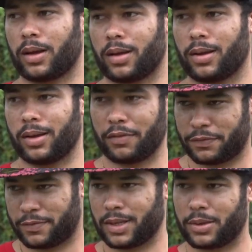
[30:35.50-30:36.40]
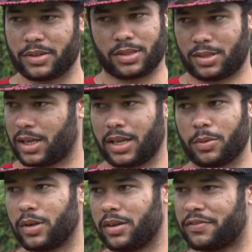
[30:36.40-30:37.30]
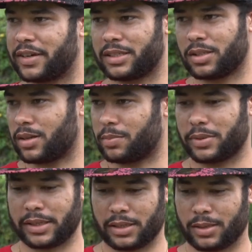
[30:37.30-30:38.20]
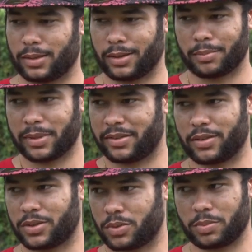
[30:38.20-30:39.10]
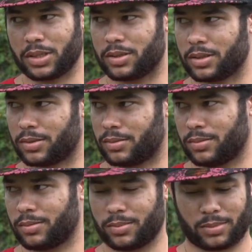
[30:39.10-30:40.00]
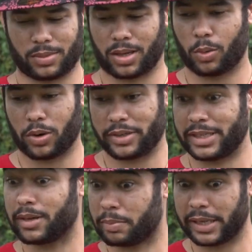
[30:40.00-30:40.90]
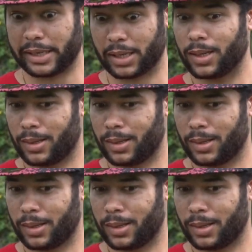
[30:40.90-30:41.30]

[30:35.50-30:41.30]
Uh, if there is anyone infected on a plane, uh, my thoughts would be to quarantine the plane,